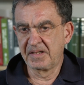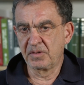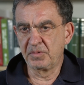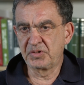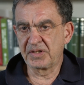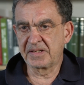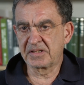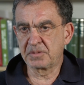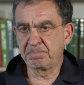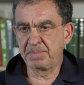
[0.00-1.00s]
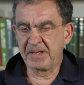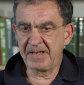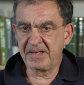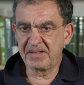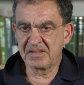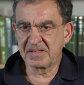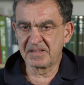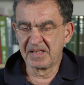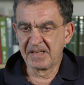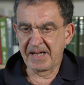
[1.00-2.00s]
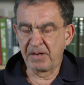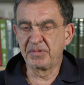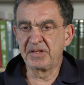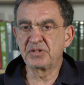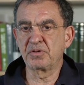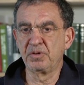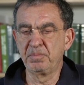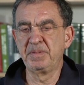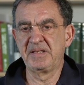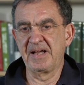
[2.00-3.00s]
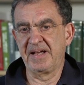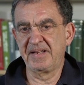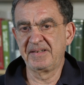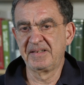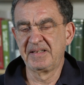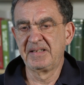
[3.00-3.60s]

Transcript: which explains how this could be done